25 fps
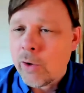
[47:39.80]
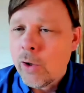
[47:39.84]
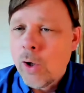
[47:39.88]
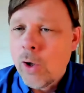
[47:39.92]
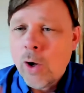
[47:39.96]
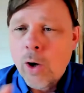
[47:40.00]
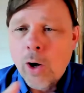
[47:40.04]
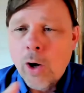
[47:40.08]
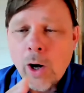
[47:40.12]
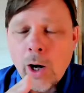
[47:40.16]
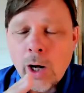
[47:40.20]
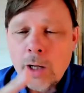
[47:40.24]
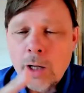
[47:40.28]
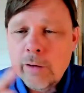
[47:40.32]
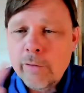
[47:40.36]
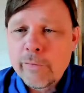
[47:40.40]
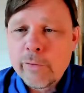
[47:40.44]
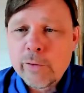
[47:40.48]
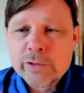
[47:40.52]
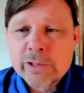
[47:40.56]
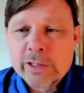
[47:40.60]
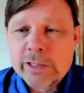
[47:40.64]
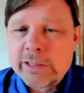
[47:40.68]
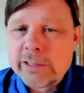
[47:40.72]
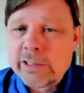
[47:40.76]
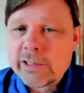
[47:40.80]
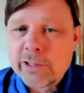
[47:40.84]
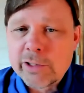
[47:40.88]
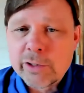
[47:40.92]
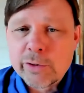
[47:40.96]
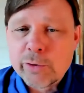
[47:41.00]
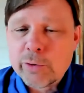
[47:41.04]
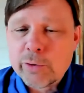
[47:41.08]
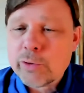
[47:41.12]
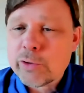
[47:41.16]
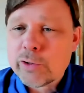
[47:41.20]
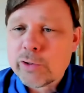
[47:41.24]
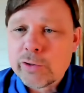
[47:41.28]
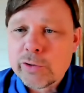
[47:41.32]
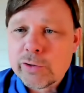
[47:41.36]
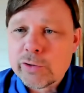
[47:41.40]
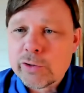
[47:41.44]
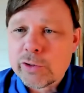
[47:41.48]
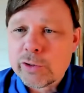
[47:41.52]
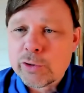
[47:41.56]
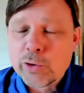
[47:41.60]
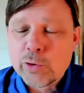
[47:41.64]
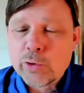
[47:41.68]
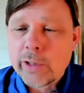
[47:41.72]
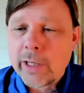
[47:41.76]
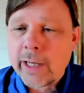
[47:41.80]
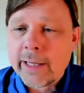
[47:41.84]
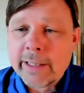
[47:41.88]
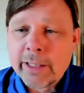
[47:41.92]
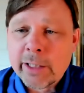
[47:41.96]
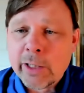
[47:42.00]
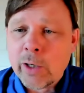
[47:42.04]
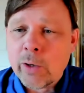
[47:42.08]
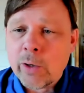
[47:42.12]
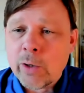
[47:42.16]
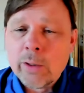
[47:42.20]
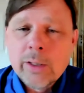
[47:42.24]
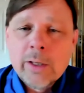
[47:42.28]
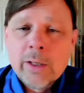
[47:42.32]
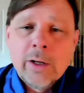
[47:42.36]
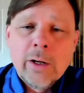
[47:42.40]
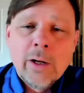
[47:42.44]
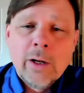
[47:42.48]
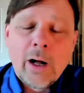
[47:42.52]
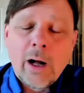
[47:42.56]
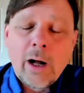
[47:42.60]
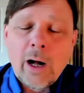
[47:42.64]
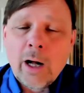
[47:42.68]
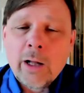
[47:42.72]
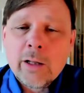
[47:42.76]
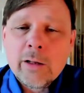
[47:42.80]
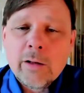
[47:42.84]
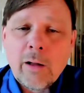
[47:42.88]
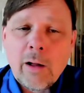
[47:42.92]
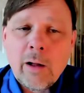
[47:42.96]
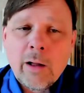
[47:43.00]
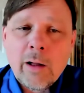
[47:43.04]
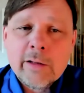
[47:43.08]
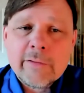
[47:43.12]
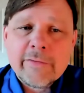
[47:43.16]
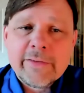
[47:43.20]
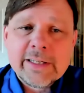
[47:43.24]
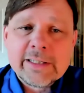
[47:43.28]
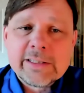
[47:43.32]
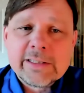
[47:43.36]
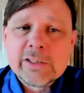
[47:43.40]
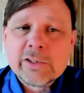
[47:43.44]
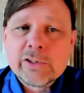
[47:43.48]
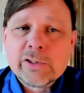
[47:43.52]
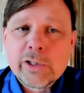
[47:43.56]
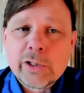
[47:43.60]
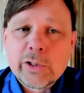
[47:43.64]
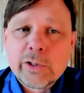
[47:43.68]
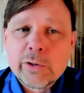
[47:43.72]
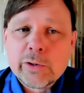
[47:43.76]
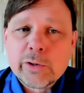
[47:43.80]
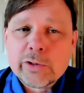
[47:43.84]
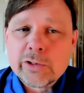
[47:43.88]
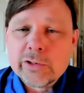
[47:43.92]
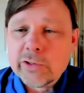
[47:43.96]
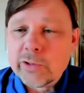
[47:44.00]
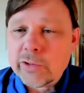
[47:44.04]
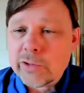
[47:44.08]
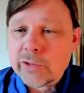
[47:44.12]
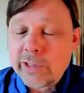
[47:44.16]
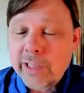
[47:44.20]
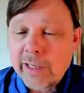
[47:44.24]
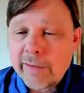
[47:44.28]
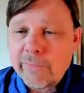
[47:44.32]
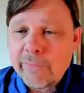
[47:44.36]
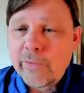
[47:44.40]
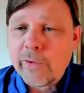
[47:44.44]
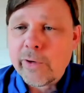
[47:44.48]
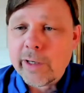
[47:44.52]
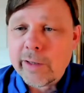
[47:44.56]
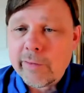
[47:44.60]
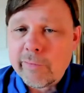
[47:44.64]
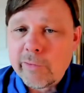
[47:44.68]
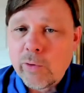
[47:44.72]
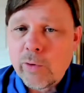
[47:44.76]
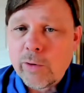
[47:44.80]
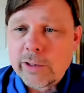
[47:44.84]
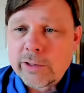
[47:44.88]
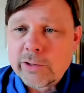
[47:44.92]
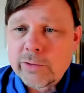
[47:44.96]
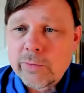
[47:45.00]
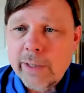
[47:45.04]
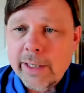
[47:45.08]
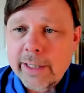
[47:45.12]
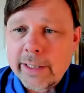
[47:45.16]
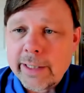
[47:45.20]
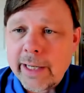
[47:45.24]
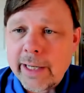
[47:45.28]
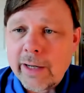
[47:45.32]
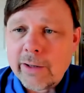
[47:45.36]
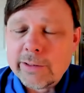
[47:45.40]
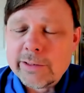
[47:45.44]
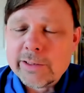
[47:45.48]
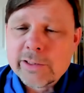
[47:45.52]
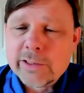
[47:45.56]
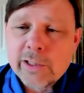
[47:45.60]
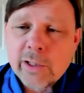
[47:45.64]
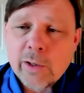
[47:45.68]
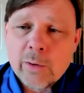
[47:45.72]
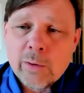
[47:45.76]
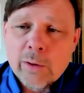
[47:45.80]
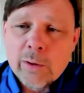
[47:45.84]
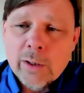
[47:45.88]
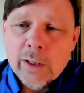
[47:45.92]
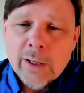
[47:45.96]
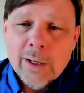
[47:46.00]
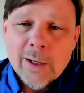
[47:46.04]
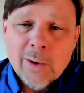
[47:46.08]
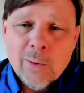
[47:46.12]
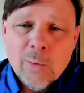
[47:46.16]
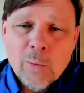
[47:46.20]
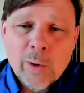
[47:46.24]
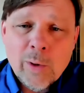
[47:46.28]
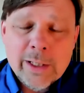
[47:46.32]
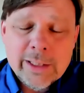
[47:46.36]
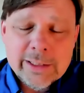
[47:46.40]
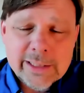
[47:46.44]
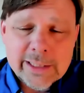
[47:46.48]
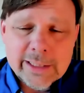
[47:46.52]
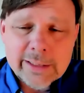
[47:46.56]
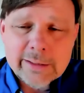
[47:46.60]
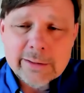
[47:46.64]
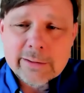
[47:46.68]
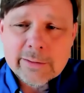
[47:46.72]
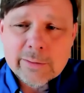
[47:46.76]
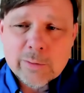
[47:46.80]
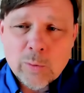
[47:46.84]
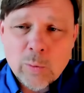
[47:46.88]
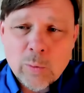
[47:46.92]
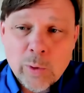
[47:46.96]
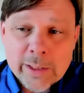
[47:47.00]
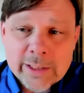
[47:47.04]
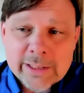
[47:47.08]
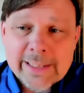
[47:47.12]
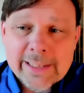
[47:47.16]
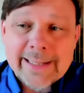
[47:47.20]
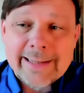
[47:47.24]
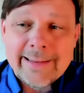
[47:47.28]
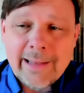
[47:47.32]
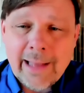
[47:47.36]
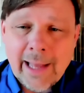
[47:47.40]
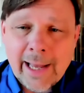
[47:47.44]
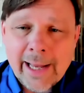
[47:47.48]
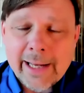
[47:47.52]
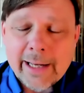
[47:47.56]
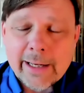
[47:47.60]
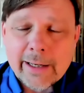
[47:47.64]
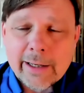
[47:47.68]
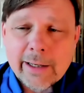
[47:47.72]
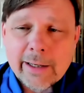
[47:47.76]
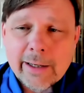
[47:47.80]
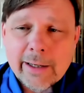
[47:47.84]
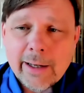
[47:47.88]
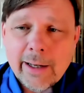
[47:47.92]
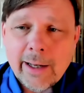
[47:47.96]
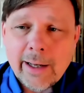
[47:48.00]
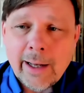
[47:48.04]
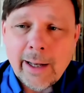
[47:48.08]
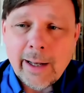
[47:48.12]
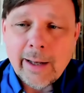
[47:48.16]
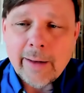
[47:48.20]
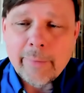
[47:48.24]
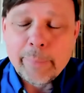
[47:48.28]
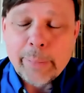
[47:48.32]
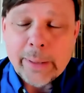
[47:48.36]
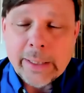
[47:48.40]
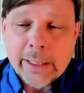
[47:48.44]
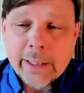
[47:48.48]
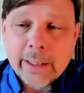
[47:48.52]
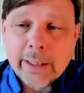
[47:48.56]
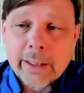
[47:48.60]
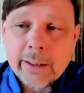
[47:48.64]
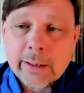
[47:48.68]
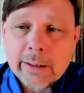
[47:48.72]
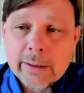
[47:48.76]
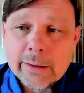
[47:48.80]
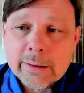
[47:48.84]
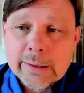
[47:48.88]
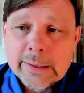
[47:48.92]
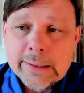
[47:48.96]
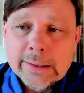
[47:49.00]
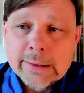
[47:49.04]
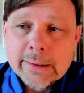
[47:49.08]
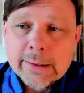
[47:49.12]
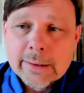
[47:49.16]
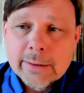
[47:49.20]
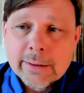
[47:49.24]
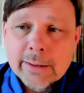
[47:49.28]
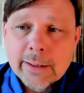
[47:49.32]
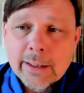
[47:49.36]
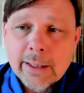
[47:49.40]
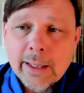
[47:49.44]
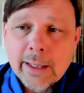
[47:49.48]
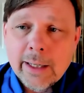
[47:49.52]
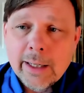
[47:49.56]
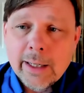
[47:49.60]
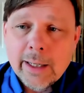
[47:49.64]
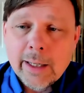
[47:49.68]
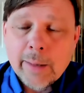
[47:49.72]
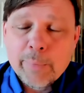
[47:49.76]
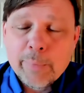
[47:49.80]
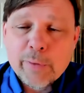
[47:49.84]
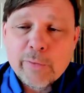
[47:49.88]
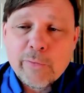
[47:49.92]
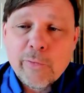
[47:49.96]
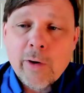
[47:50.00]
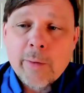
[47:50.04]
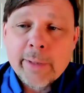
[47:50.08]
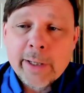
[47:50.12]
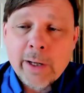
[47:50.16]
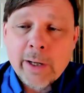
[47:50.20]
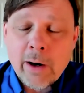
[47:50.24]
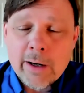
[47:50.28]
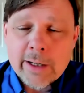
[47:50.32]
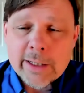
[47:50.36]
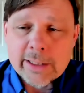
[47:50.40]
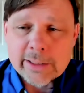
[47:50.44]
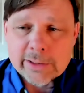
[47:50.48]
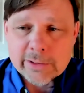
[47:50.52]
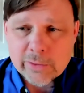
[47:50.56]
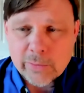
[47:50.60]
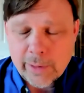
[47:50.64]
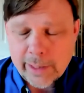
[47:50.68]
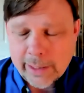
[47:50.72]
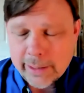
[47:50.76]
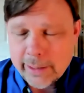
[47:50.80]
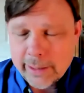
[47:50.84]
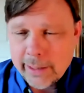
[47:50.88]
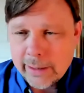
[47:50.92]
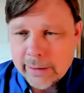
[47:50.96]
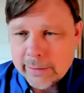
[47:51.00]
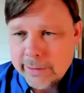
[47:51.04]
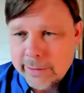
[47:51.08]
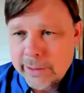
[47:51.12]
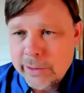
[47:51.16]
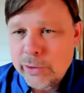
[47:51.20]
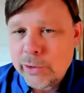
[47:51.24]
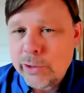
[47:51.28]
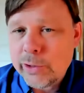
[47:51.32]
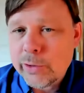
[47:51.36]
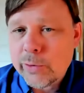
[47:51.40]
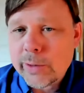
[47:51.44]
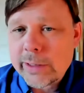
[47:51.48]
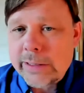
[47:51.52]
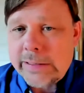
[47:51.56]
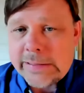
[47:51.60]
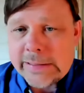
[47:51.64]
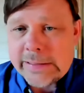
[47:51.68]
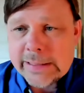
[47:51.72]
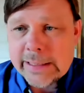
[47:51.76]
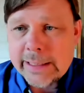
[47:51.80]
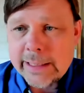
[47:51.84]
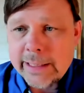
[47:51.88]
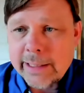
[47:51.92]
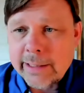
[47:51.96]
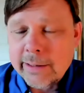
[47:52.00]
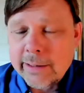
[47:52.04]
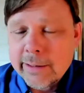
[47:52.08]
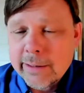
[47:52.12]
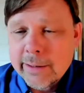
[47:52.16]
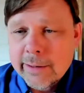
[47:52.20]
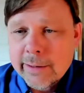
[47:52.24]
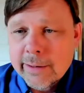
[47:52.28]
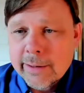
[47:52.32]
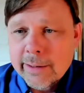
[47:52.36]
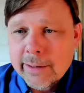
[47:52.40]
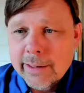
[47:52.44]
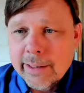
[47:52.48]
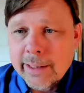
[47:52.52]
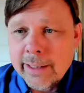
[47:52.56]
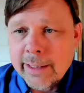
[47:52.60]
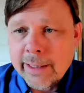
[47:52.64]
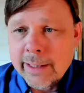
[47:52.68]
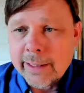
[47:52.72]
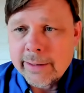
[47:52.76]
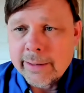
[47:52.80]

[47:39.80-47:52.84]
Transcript: all of those institutions, all of these institutions are suffering, of course, right now. And so what is it like being a performing artist right now in New York City? And